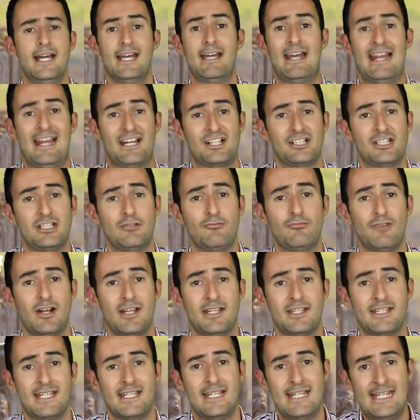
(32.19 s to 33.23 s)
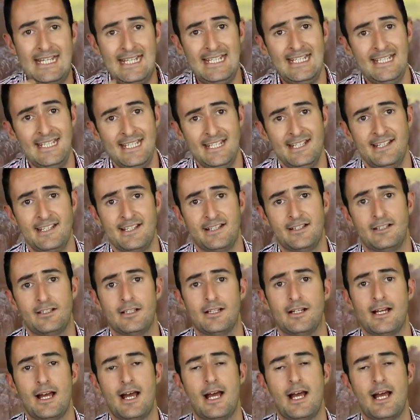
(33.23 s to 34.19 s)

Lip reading: It actually runs an e-ink